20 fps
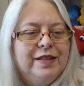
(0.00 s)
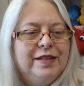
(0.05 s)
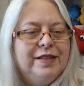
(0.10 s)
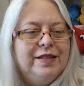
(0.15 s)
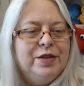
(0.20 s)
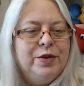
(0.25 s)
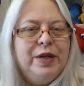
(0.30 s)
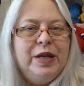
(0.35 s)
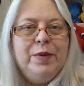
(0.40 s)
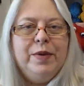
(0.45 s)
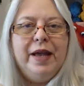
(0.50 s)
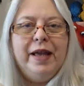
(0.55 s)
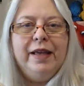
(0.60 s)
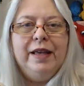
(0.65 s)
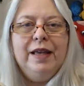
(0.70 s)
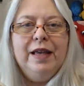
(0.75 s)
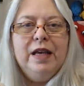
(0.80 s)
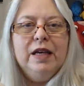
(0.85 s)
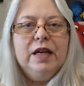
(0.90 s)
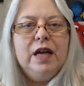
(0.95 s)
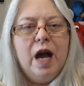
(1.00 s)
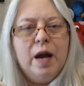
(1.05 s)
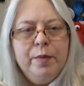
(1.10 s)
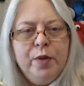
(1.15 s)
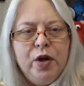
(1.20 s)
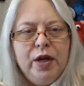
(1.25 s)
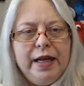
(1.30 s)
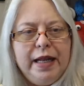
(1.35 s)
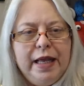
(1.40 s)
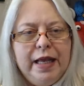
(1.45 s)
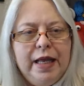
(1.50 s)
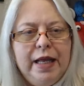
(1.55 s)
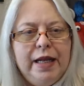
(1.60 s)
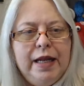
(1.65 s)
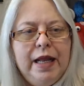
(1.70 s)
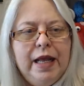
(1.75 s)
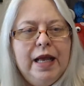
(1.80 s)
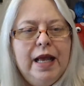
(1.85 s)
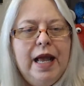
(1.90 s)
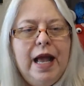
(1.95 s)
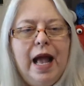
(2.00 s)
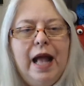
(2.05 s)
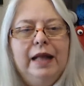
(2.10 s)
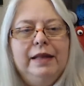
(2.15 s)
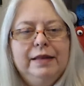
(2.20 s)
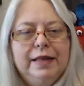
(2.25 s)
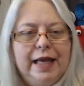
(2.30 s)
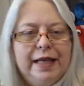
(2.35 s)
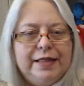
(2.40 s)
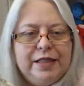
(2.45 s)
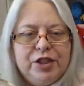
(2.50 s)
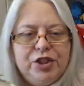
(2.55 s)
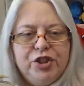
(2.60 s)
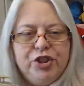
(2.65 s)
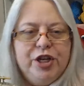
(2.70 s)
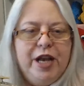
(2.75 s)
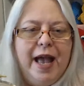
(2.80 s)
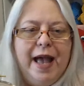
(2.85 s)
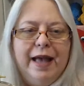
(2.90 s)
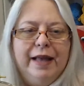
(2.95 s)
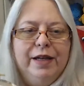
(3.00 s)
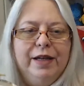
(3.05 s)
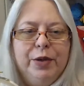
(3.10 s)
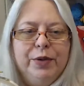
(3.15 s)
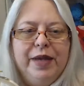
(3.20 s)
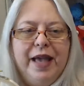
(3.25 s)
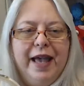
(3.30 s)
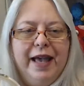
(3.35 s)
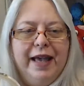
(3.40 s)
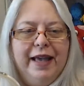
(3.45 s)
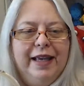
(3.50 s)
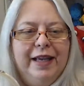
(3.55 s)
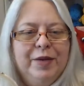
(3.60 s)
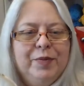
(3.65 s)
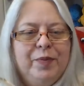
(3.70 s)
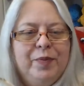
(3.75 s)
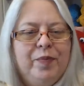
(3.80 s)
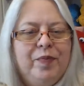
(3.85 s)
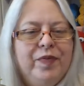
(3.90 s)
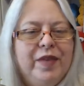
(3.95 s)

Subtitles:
So anyway, come on in and let's chat, okay?